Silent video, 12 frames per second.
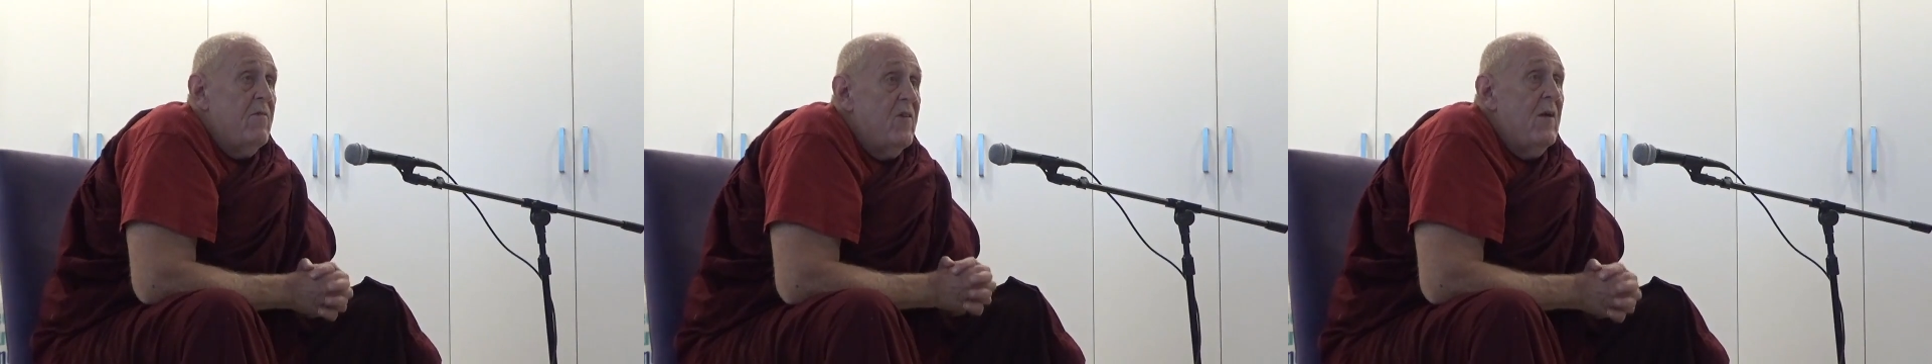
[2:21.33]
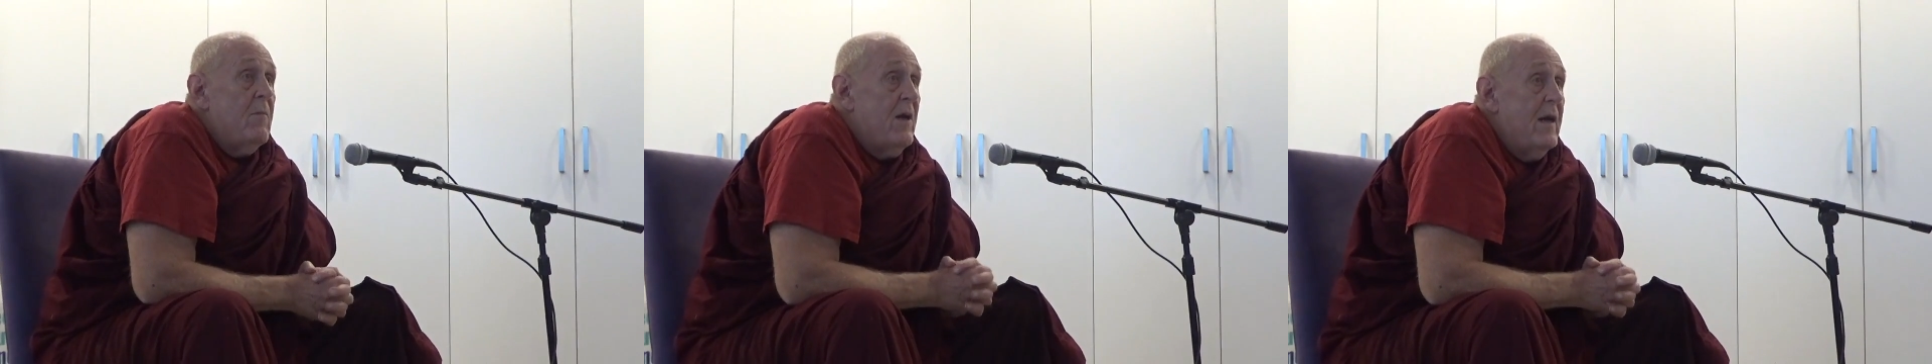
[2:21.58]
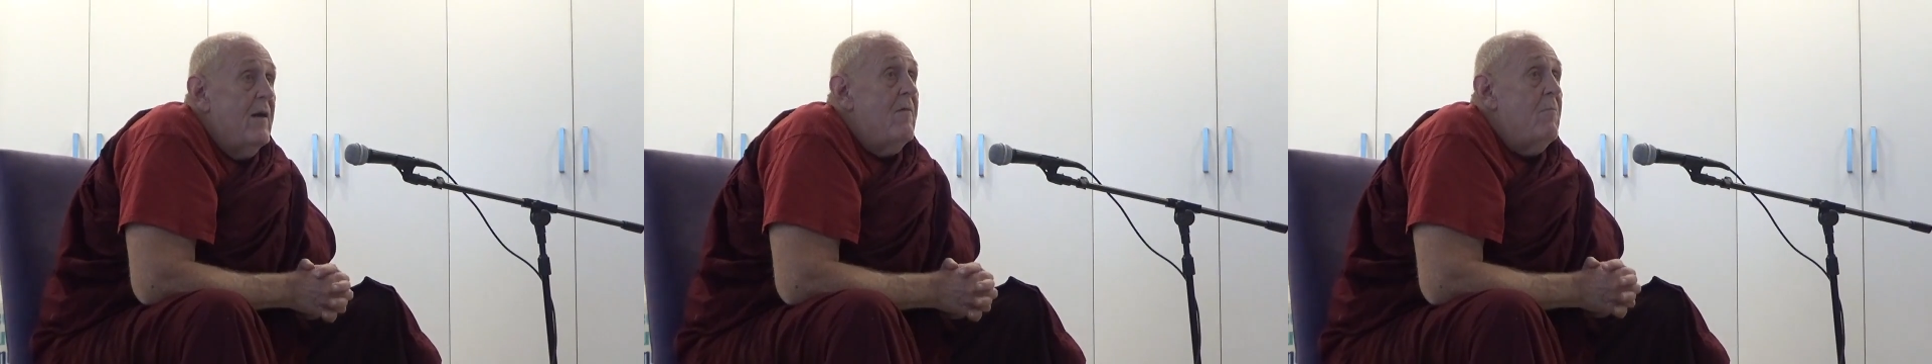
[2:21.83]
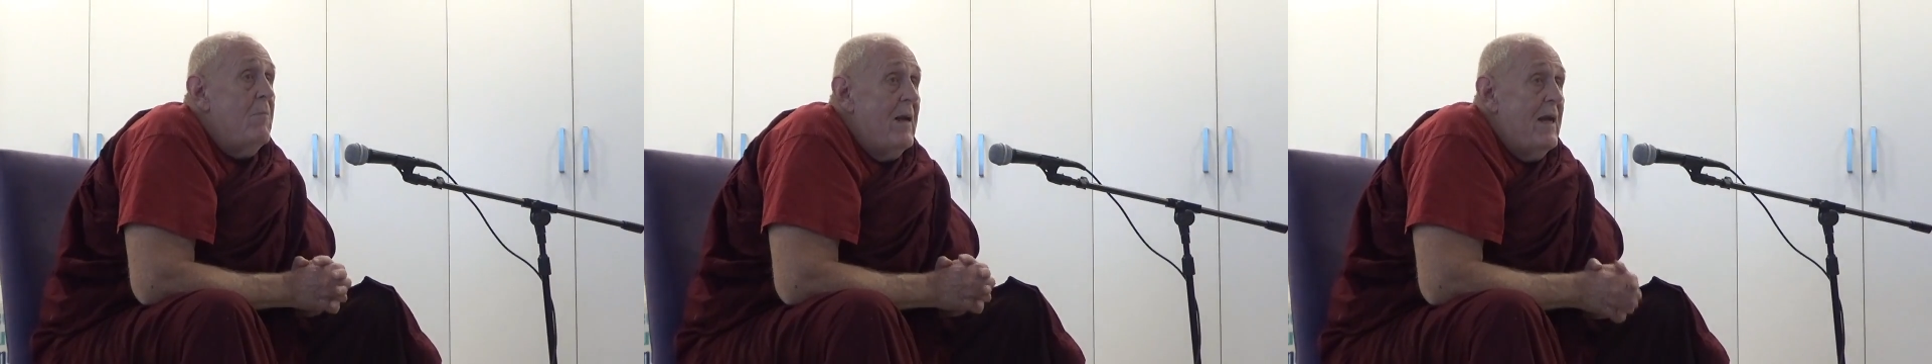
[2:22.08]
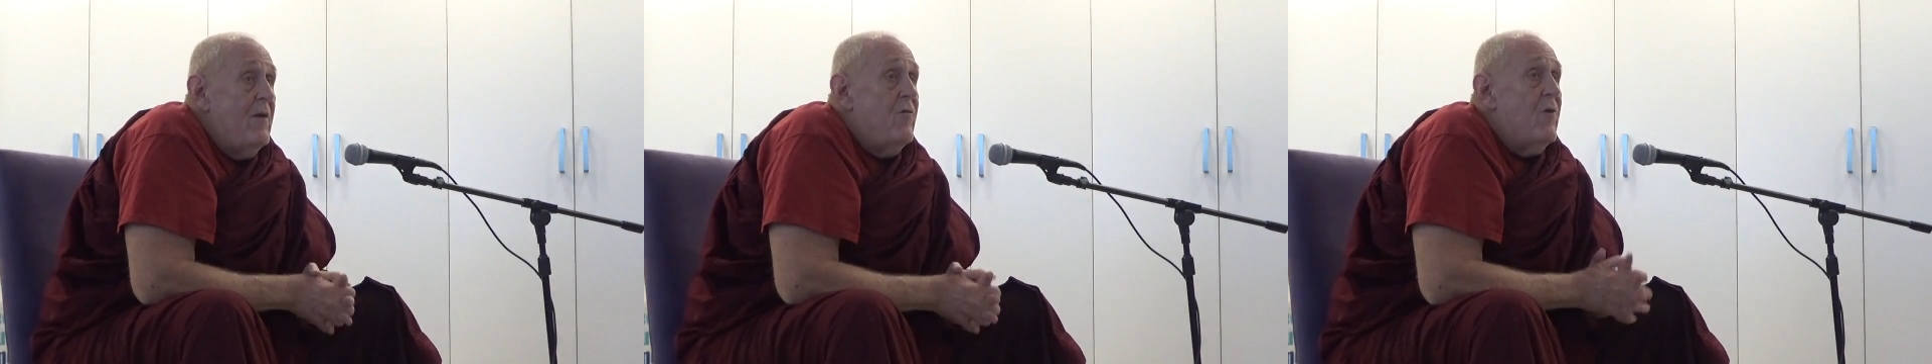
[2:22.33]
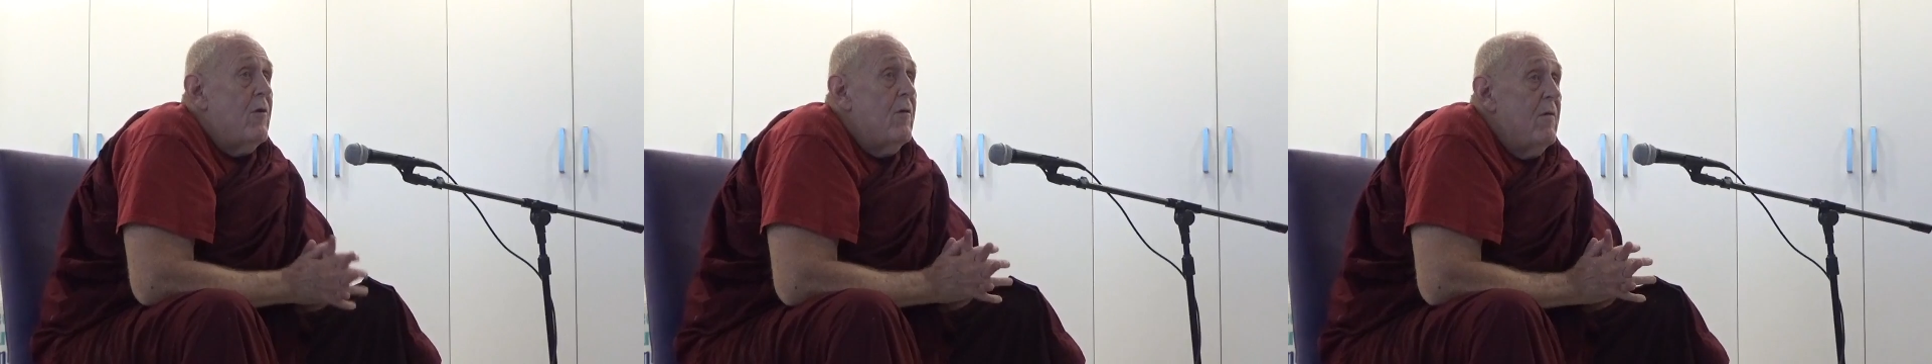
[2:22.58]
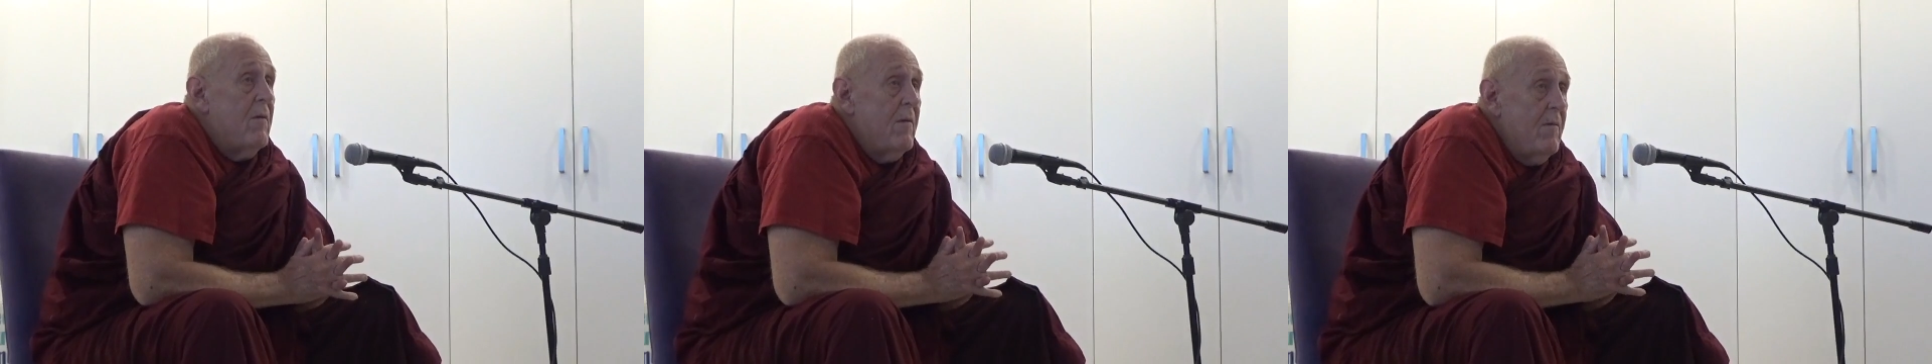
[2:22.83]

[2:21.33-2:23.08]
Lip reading: some kind of major